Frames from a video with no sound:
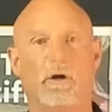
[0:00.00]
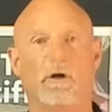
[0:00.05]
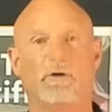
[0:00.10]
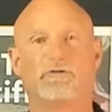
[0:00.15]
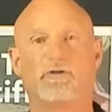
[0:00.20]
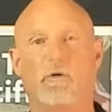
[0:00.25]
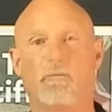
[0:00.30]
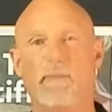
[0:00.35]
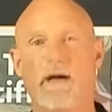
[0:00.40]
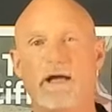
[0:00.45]

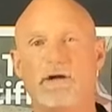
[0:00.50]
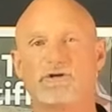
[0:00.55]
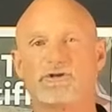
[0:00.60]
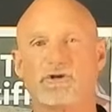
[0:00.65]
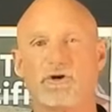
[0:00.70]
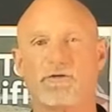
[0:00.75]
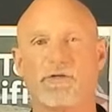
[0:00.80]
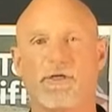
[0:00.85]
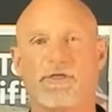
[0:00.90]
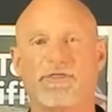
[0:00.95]
So make
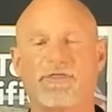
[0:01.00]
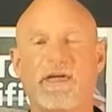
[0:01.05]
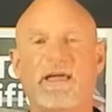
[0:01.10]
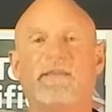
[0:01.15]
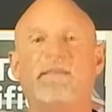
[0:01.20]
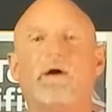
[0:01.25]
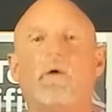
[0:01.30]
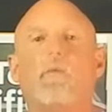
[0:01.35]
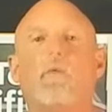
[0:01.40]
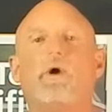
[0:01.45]
sure the
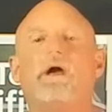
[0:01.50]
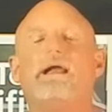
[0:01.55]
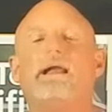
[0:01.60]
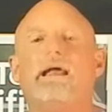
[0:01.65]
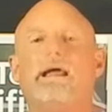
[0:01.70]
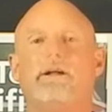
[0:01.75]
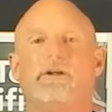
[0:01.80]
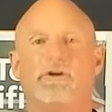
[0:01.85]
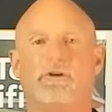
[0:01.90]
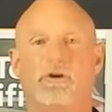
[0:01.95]
thing that we
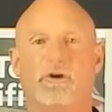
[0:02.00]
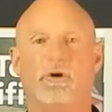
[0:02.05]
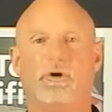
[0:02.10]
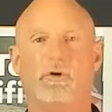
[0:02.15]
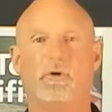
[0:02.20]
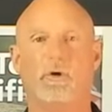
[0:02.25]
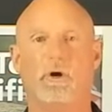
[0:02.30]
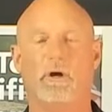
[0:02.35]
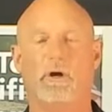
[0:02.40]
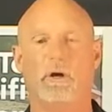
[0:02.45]
need to
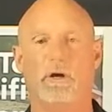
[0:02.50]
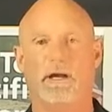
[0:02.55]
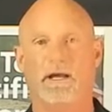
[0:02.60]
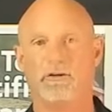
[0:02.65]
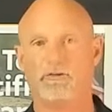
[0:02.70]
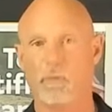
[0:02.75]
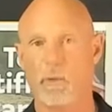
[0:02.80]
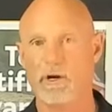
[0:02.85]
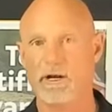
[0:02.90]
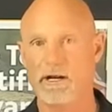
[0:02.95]
do
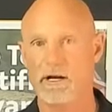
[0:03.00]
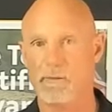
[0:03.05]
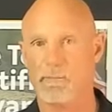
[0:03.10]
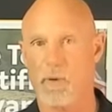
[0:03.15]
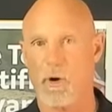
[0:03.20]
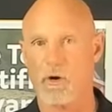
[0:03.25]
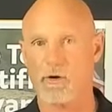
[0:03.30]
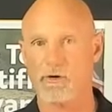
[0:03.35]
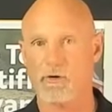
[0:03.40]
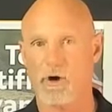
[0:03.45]
is we need to
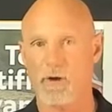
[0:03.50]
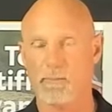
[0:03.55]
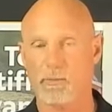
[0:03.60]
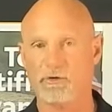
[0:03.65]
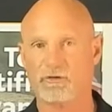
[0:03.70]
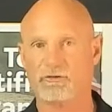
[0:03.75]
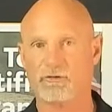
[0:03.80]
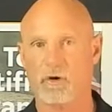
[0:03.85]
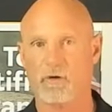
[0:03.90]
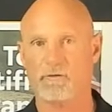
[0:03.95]
partner up
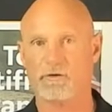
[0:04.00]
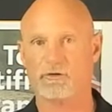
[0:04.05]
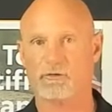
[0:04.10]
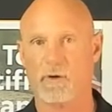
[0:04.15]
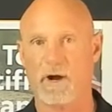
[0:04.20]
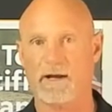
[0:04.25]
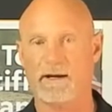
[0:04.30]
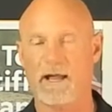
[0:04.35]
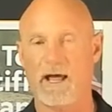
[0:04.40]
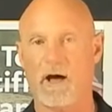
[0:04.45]
with service
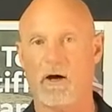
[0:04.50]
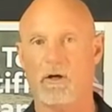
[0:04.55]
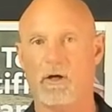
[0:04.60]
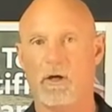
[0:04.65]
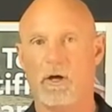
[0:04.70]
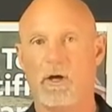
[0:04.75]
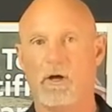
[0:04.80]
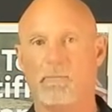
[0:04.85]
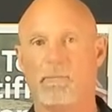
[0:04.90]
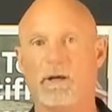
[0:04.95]
right now,
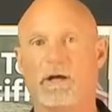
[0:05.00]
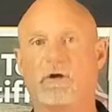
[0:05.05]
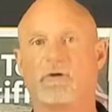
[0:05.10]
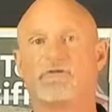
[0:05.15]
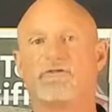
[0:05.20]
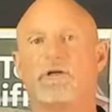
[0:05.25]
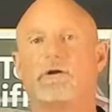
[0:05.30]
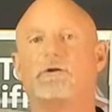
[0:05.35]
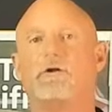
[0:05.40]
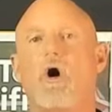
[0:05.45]
because
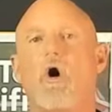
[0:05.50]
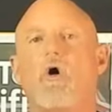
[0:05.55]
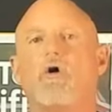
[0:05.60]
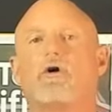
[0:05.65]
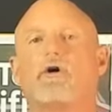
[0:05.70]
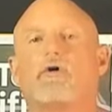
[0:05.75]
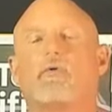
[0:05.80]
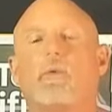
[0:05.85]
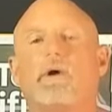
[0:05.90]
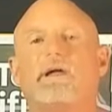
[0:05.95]
the
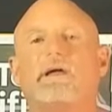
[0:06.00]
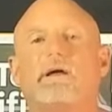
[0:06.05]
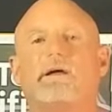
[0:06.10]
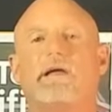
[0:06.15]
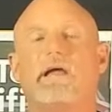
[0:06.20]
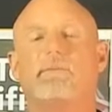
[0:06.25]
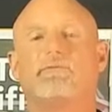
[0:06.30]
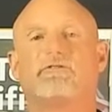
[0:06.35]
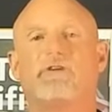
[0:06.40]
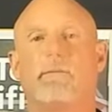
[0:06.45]
longer we can
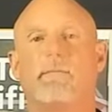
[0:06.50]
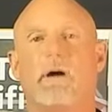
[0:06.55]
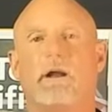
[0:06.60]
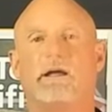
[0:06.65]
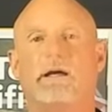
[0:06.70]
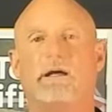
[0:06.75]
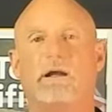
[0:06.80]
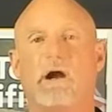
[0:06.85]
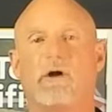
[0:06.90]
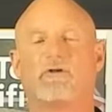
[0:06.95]
keep
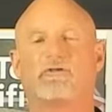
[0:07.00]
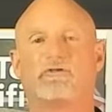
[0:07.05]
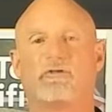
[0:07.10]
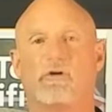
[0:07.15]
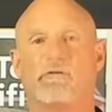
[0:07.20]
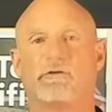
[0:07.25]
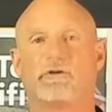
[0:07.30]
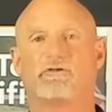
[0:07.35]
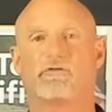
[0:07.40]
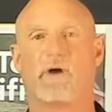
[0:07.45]
somebody in our
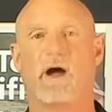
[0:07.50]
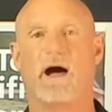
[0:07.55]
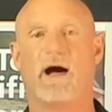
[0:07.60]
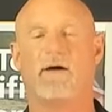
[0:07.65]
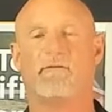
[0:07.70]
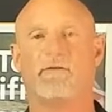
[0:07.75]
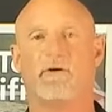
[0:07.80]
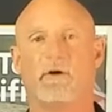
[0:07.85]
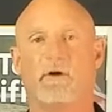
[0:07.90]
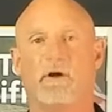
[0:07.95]
service
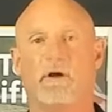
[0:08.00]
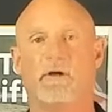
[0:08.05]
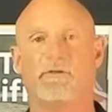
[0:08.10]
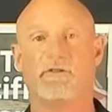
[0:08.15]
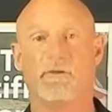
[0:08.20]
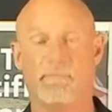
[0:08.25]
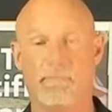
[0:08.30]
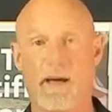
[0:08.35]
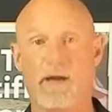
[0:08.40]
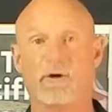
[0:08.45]
drive,
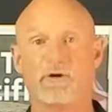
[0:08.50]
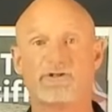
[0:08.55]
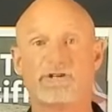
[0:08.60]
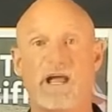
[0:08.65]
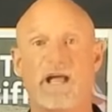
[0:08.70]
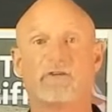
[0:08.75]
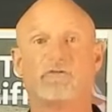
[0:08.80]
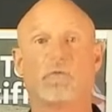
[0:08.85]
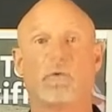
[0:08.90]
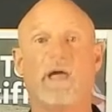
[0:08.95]
the better
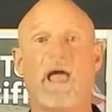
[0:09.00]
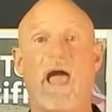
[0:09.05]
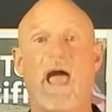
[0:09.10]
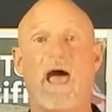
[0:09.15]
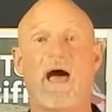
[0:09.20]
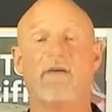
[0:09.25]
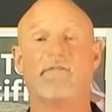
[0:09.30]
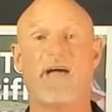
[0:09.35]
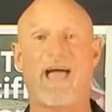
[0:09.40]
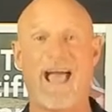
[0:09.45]
chance we
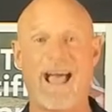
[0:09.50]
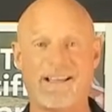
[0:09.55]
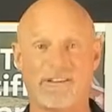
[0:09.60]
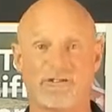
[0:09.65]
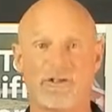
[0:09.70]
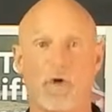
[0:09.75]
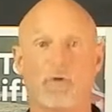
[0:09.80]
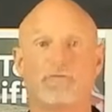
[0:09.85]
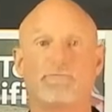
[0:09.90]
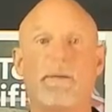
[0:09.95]
have as
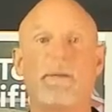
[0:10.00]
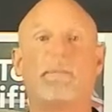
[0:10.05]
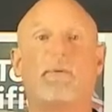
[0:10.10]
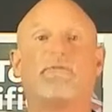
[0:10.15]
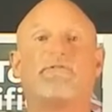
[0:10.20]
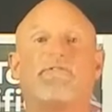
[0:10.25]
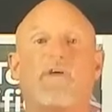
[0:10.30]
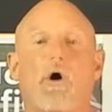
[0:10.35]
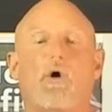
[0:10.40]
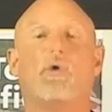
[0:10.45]
those people
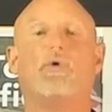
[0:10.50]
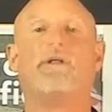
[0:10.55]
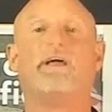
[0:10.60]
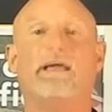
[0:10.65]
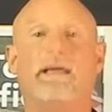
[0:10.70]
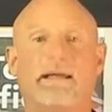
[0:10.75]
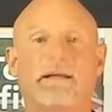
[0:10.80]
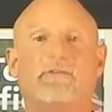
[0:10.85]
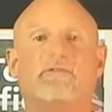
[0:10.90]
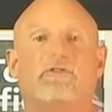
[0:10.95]
fold
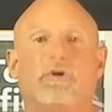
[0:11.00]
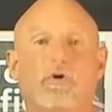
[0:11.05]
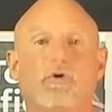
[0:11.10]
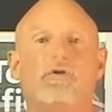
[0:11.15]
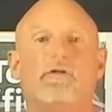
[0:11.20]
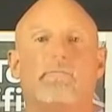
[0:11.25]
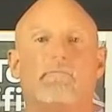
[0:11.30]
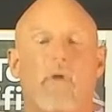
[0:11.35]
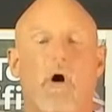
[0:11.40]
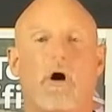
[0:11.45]
into
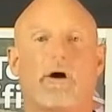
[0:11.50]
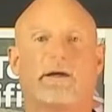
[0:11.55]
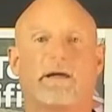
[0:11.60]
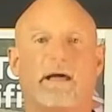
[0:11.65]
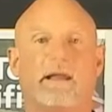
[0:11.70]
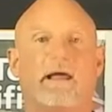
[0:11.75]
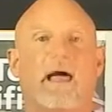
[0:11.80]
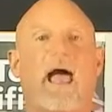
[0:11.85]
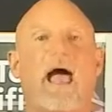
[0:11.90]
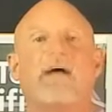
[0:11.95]
the
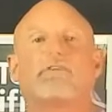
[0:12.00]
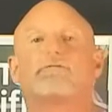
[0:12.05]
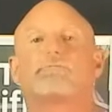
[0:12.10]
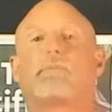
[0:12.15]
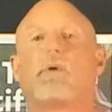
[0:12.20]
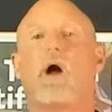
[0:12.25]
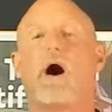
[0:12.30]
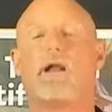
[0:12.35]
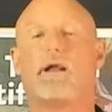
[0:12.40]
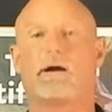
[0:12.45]
market as
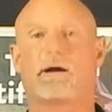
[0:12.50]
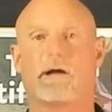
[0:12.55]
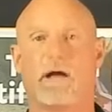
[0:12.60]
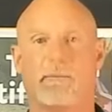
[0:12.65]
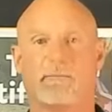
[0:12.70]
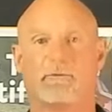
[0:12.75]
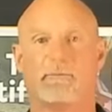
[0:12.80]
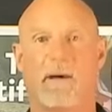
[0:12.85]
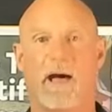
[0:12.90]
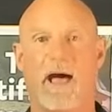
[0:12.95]
product
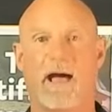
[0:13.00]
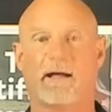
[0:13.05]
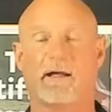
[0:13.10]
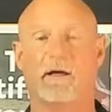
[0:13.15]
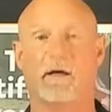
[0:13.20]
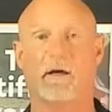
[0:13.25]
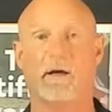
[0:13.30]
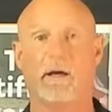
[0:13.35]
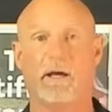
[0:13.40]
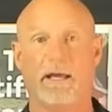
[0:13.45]
comes back
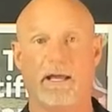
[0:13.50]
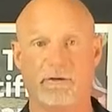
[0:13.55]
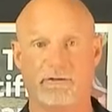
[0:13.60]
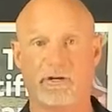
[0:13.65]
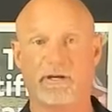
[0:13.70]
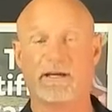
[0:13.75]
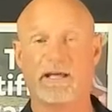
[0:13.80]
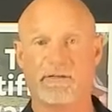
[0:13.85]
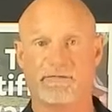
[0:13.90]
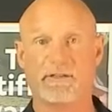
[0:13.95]
is
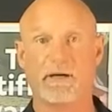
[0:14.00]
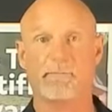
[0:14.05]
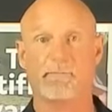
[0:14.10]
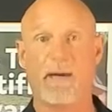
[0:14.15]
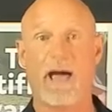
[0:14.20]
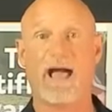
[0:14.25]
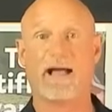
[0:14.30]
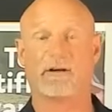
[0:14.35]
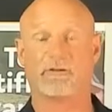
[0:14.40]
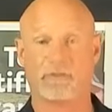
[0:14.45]
to get them
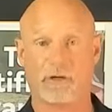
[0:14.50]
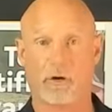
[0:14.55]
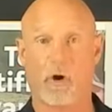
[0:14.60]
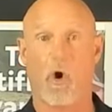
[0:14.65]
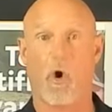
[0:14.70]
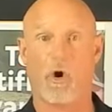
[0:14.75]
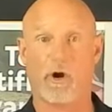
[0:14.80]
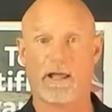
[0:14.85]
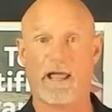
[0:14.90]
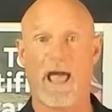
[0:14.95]
back because they're
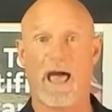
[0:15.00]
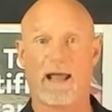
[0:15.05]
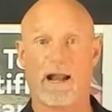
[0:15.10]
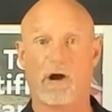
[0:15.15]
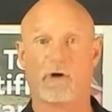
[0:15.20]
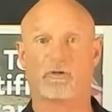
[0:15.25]
already at our